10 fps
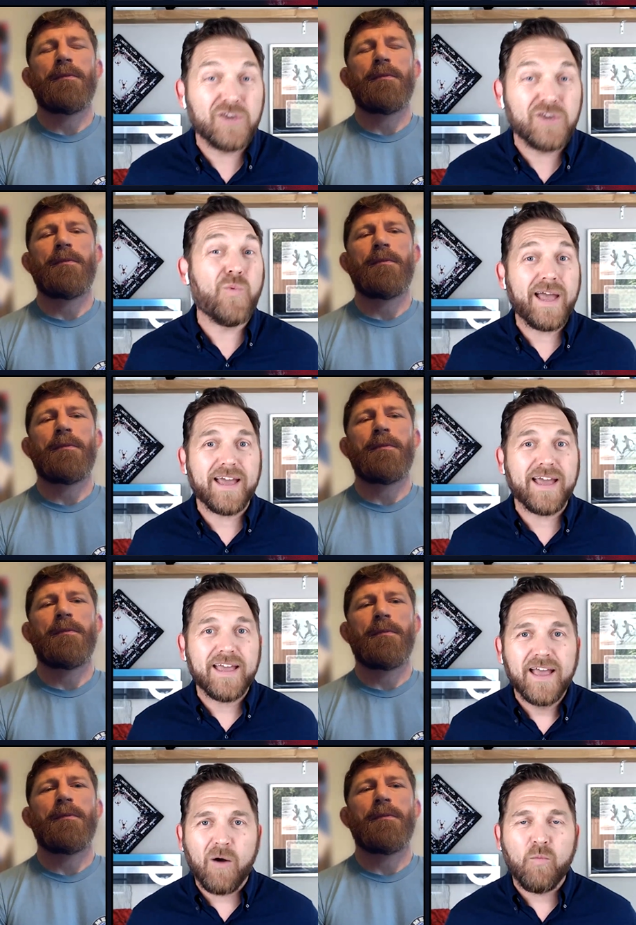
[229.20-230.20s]
Speaker 1: when you were
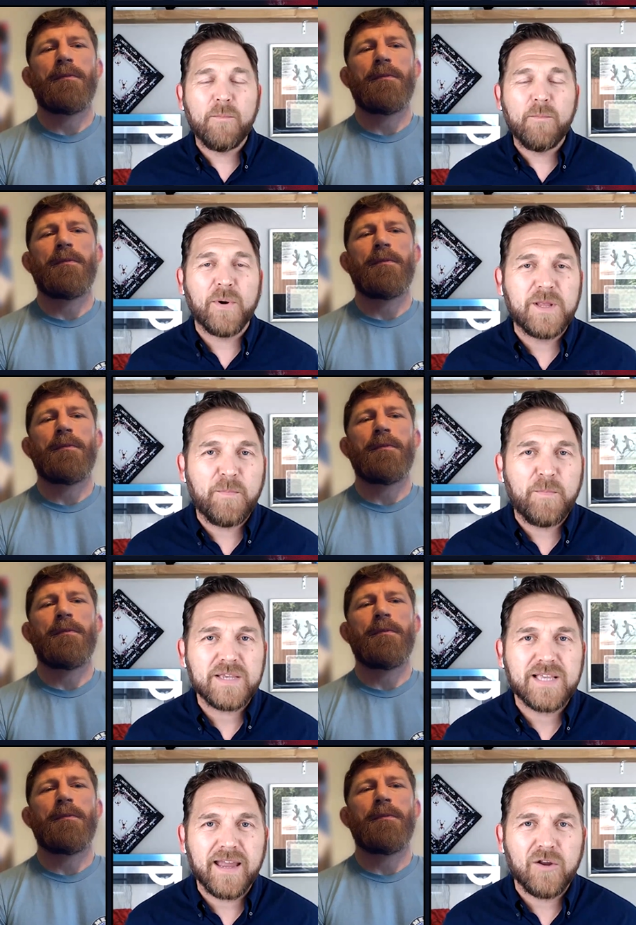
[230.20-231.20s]
at one point the
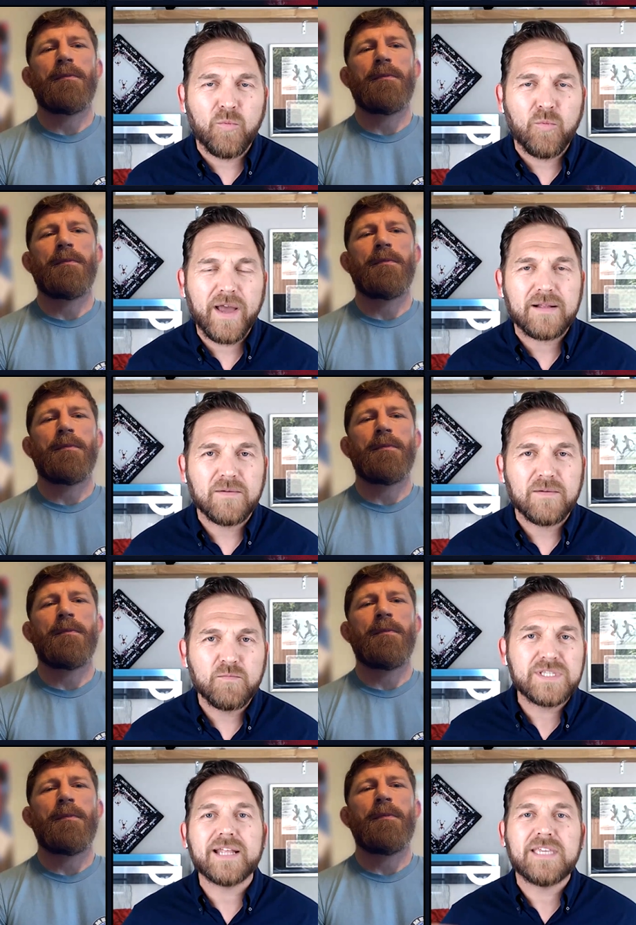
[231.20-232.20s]
best guy in the world.
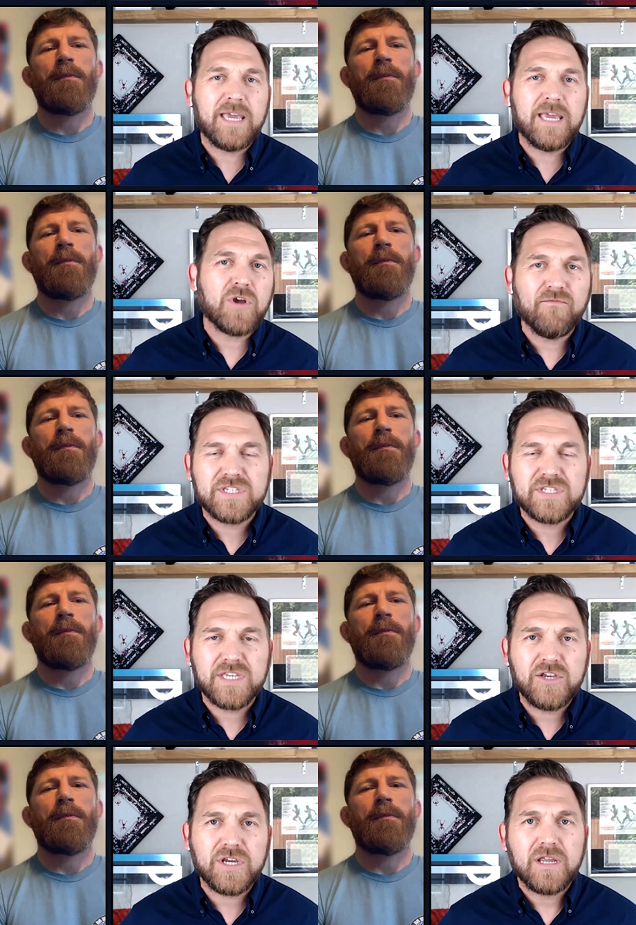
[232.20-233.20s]
Was that a team
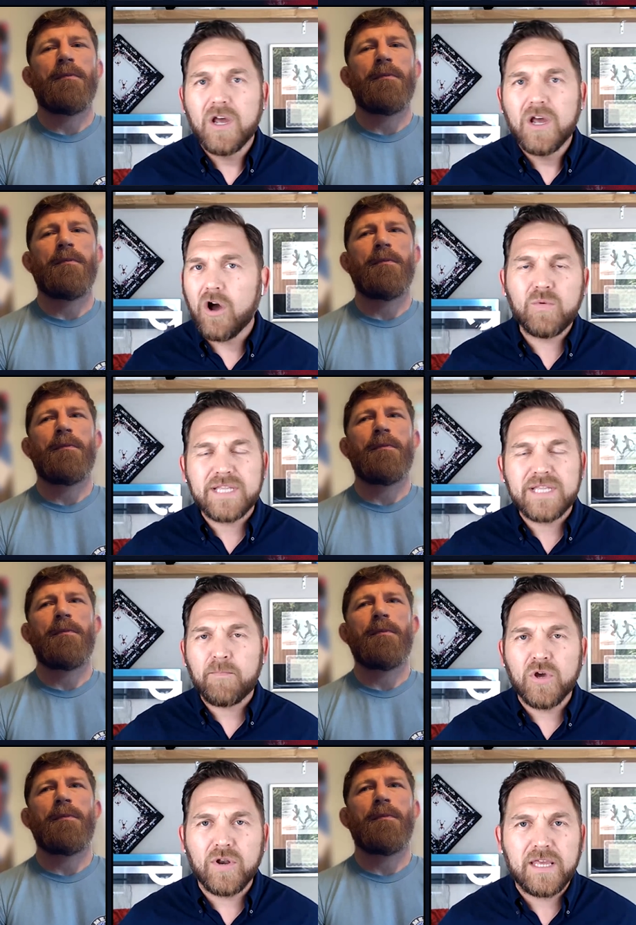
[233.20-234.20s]
conversation, or was
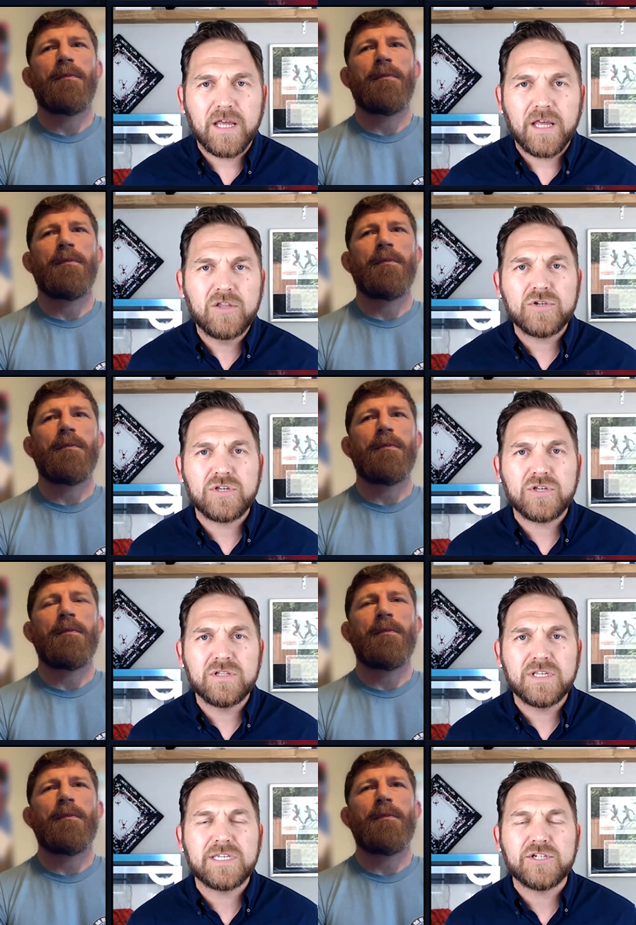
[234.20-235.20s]
that purely a
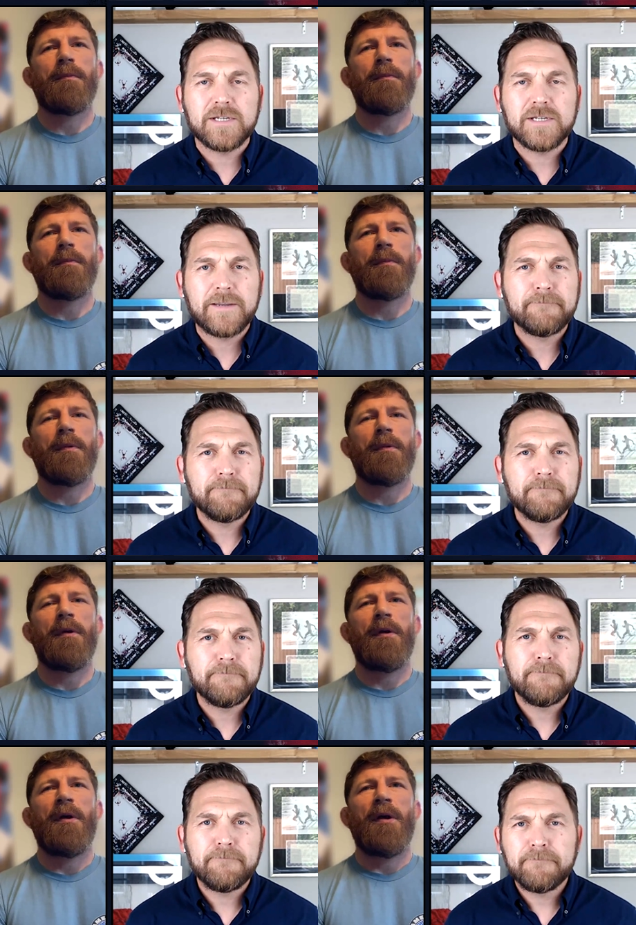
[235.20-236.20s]
Dustin
Speaker 2: decision?
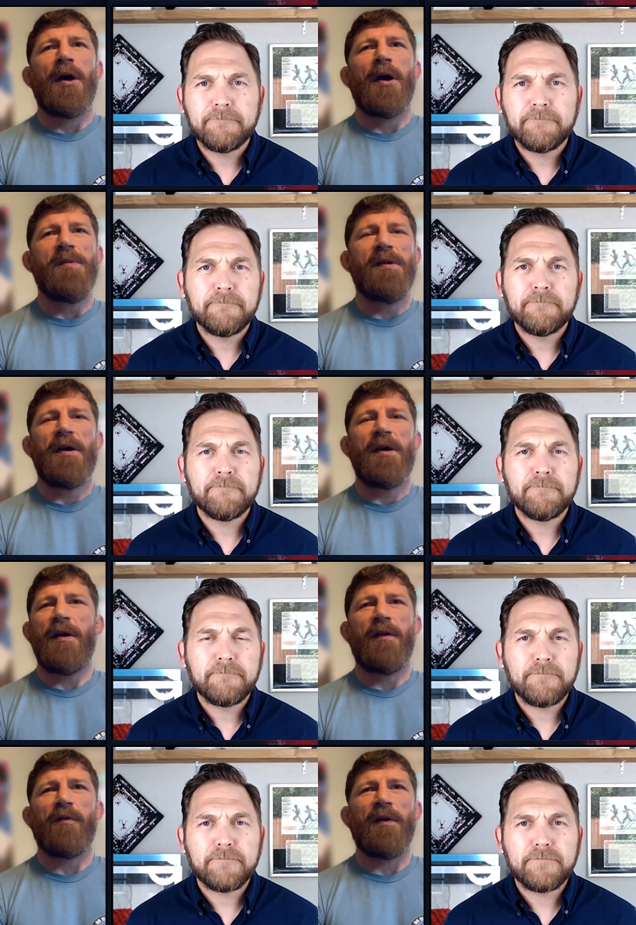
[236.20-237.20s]
I mean, yeah,
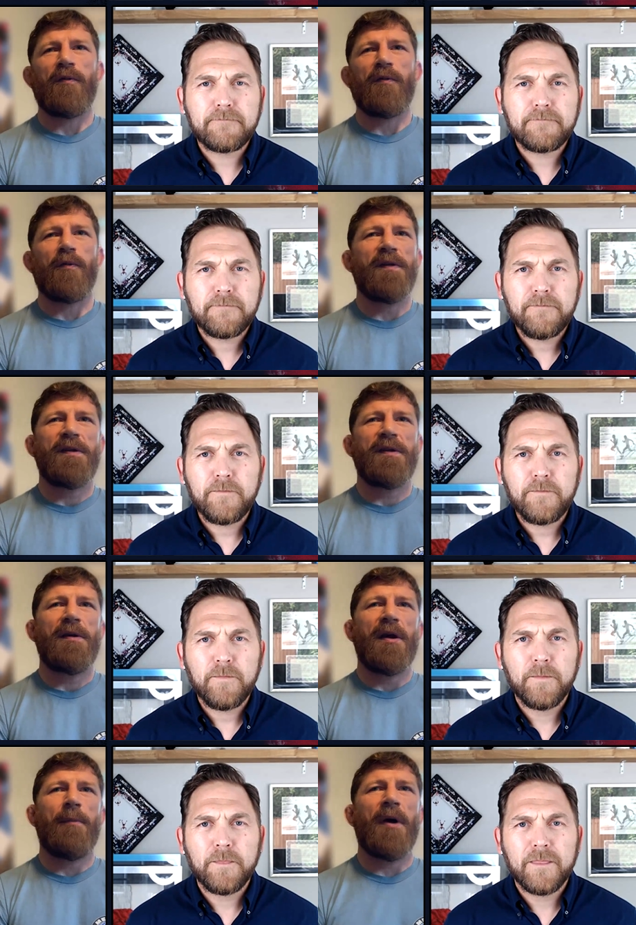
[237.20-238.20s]
it's it's
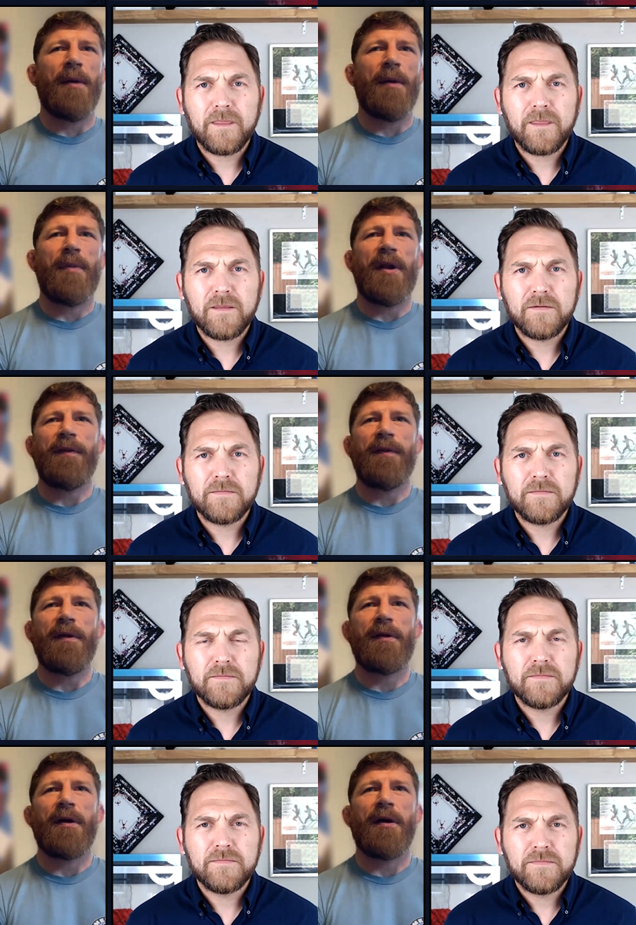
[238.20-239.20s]
risky, but I
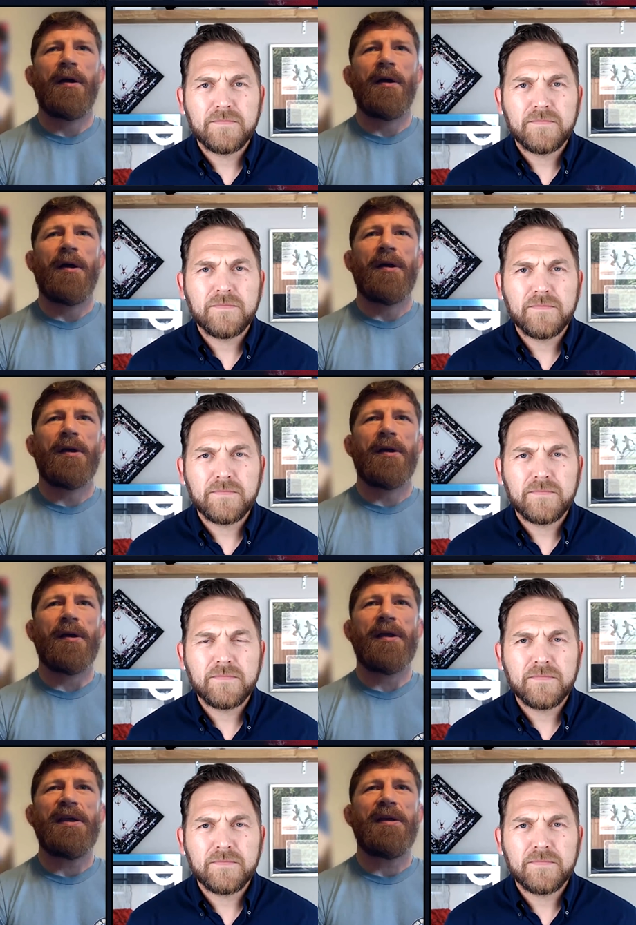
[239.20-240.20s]
think uh,
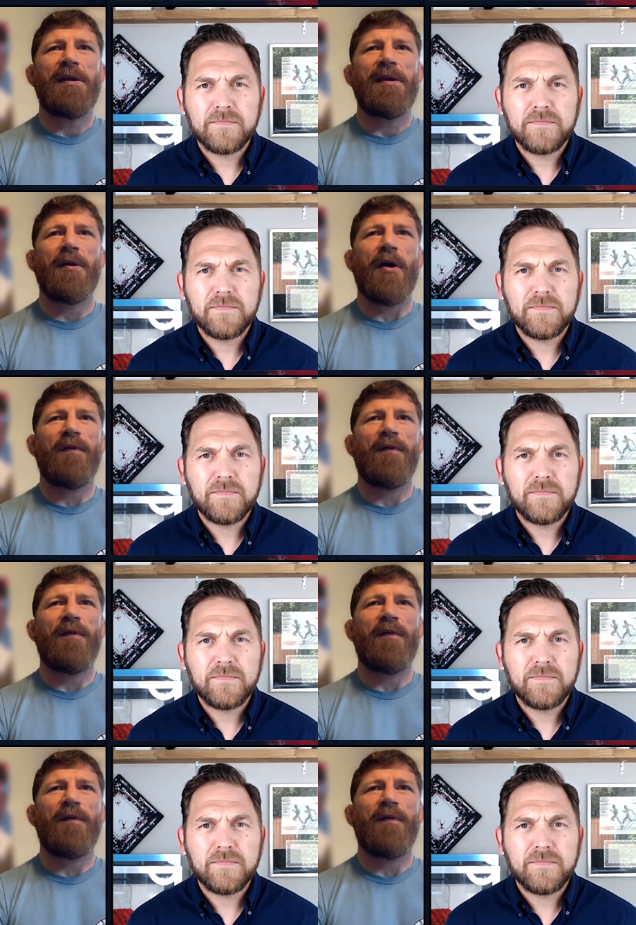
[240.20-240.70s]
he